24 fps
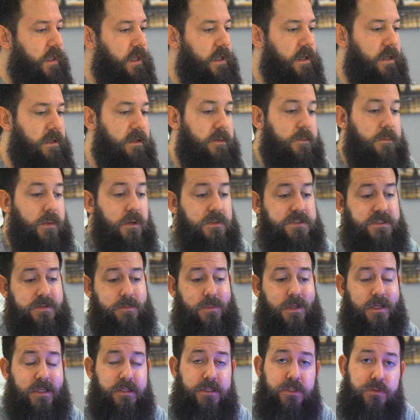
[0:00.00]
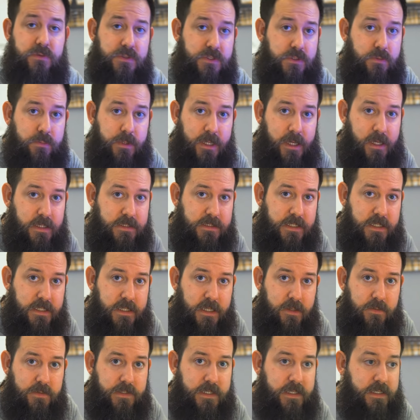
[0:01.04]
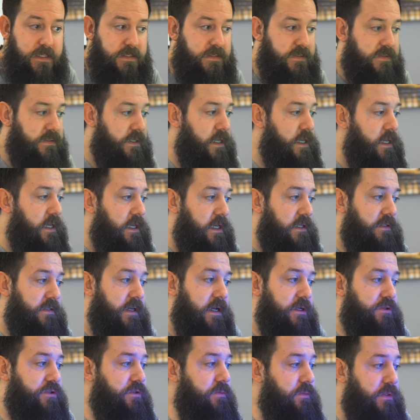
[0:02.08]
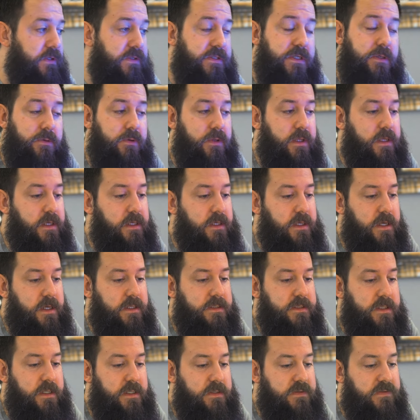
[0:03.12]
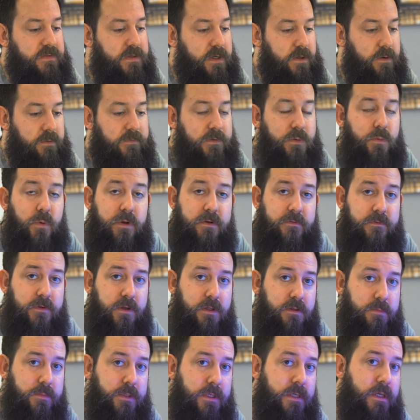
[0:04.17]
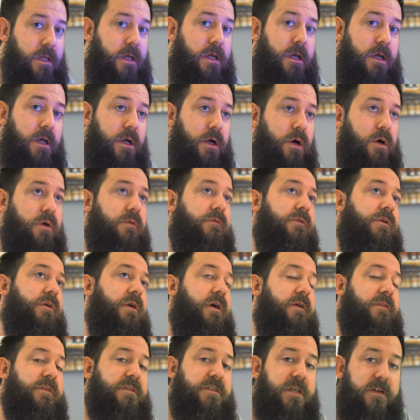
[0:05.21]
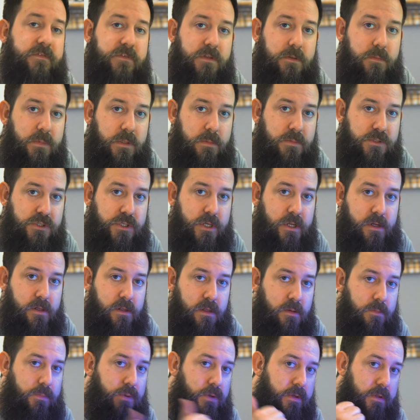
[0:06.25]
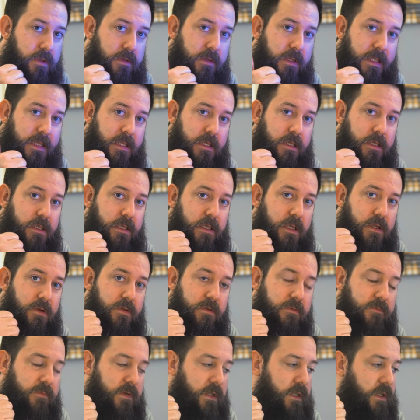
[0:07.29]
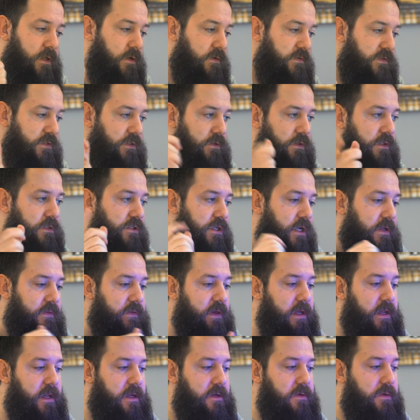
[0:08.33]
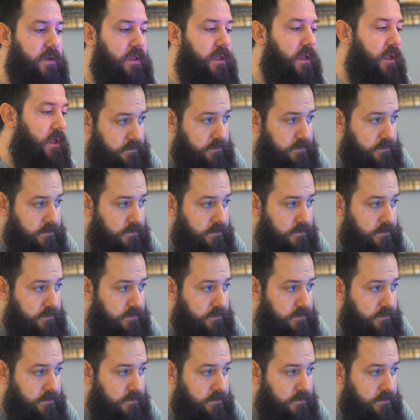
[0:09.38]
And most of my YouTube content nowadays is actually music related content. So if you want to follow me over on the Teftian Memes channel, I'll put a link here in the video so you can check that out.